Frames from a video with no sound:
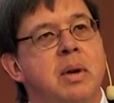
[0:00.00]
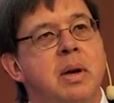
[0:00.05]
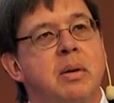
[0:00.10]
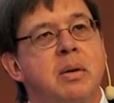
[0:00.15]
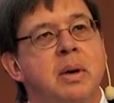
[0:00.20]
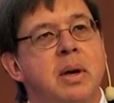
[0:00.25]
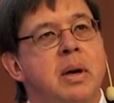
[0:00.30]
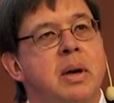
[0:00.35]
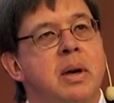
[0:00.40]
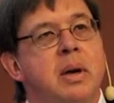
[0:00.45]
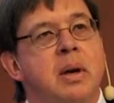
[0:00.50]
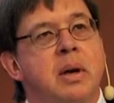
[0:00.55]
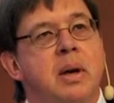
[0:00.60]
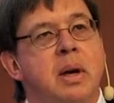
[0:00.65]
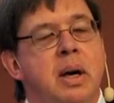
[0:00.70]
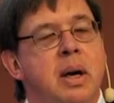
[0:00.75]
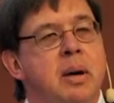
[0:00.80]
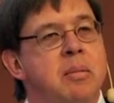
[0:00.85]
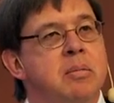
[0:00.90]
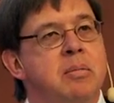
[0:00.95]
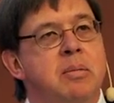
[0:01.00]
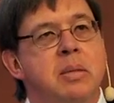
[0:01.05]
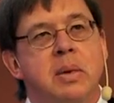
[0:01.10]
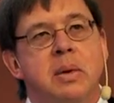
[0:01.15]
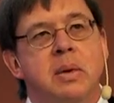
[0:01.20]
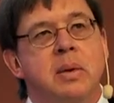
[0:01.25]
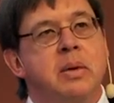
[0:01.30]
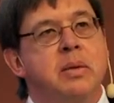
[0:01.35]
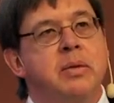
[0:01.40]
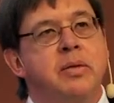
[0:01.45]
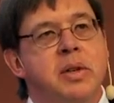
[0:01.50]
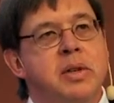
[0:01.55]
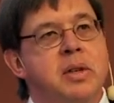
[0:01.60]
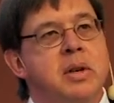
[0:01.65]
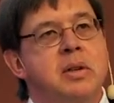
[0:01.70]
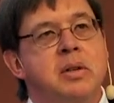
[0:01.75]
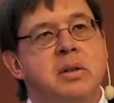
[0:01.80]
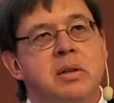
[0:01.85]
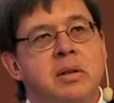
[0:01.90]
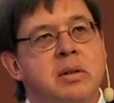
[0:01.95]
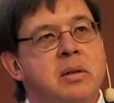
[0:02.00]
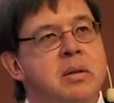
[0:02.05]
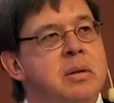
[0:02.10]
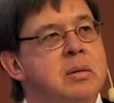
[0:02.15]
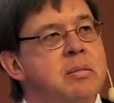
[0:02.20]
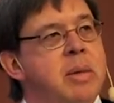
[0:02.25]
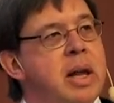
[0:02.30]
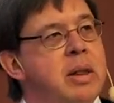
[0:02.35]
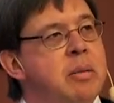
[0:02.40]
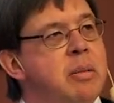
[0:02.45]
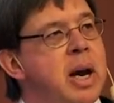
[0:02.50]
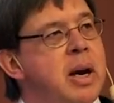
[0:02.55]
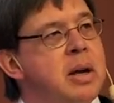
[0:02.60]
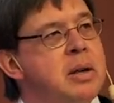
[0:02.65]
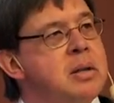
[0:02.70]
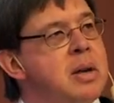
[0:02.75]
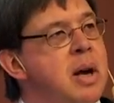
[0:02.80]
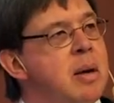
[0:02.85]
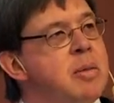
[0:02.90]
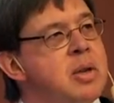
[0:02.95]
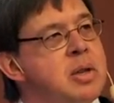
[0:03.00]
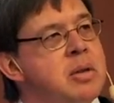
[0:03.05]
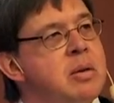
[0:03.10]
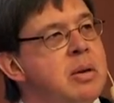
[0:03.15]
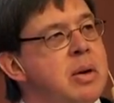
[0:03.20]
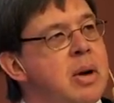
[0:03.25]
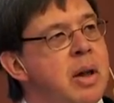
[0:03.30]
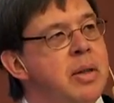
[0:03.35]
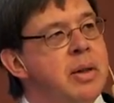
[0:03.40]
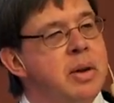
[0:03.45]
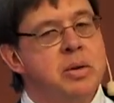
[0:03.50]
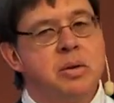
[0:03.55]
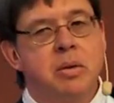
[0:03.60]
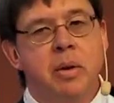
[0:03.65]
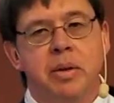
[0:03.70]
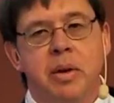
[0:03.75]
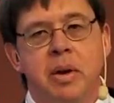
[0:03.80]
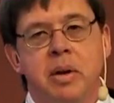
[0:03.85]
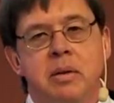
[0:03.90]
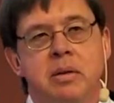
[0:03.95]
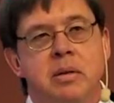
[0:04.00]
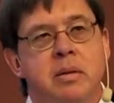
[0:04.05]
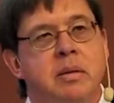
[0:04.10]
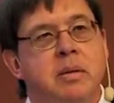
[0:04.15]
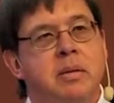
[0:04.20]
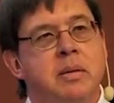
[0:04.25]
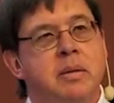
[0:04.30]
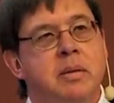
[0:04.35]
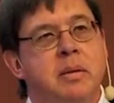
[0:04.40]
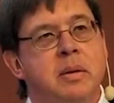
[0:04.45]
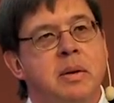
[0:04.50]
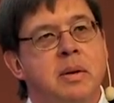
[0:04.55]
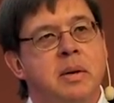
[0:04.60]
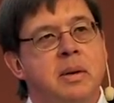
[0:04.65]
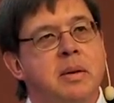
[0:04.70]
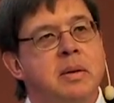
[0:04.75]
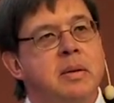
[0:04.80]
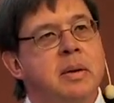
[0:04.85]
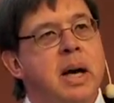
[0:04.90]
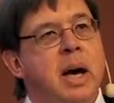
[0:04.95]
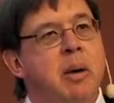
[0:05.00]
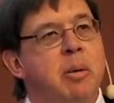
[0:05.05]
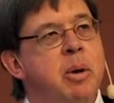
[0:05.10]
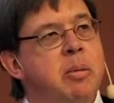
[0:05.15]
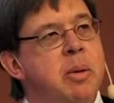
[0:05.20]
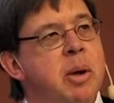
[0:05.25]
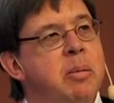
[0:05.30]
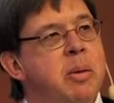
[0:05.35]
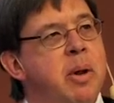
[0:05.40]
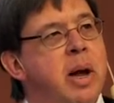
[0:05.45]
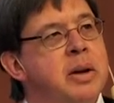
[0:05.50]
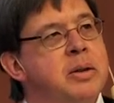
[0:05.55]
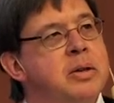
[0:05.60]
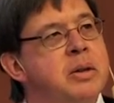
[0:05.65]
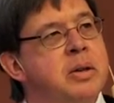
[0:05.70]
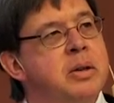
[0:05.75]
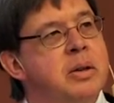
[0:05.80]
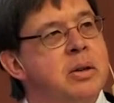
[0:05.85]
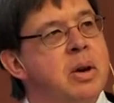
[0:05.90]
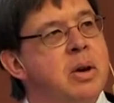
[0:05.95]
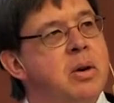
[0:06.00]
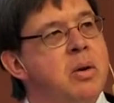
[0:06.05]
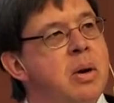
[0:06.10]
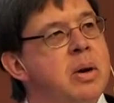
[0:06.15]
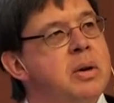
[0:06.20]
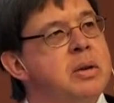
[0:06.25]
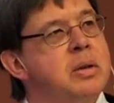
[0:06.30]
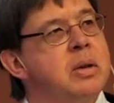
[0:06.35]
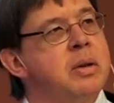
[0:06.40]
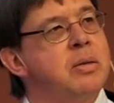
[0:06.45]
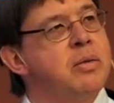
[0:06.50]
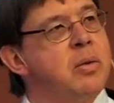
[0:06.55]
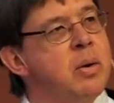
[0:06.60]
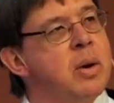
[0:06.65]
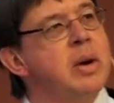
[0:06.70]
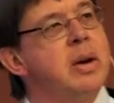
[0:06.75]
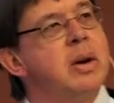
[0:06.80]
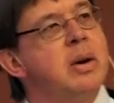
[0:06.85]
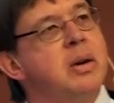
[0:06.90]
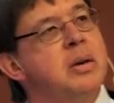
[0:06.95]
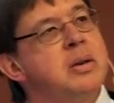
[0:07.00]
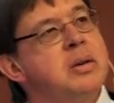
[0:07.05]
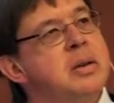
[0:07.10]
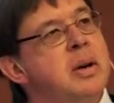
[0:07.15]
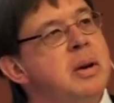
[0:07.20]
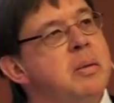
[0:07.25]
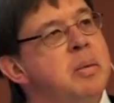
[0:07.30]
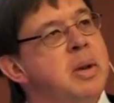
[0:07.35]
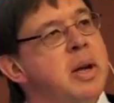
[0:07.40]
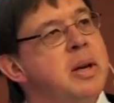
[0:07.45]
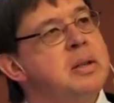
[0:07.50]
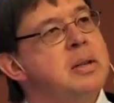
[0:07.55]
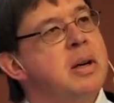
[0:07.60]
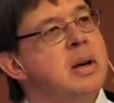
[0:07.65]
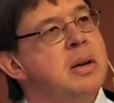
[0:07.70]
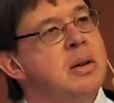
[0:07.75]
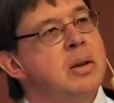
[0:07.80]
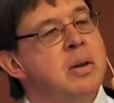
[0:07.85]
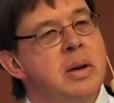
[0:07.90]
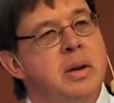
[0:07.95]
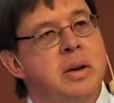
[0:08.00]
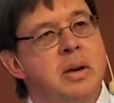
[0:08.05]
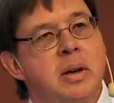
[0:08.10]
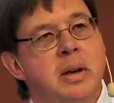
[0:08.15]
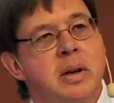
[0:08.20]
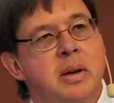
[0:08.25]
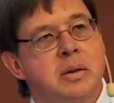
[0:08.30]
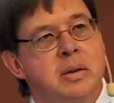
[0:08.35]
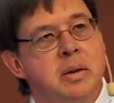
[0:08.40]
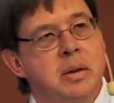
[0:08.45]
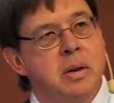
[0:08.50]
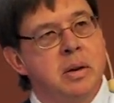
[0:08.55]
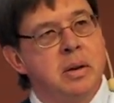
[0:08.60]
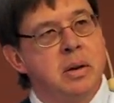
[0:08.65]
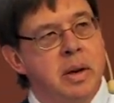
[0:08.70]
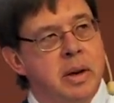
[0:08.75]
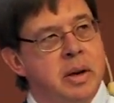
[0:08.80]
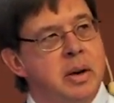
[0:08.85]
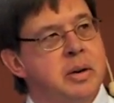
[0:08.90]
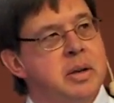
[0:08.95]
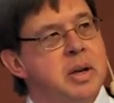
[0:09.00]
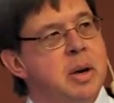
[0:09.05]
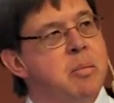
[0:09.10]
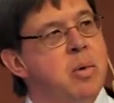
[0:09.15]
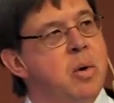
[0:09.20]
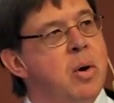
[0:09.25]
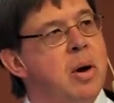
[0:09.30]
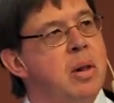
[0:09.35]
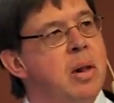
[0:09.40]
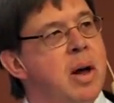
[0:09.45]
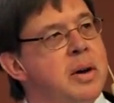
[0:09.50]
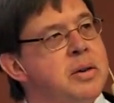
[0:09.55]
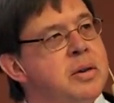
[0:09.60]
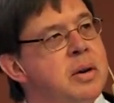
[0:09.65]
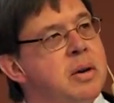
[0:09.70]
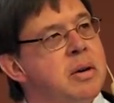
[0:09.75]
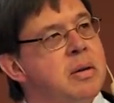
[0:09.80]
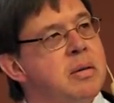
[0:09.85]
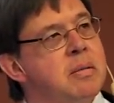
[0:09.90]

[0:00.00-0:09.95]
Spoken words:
you know, physics, mathematics, chemistry, all the usual things. How many people actually took a course in the 4 years at a place like Lund in linear temporal logic?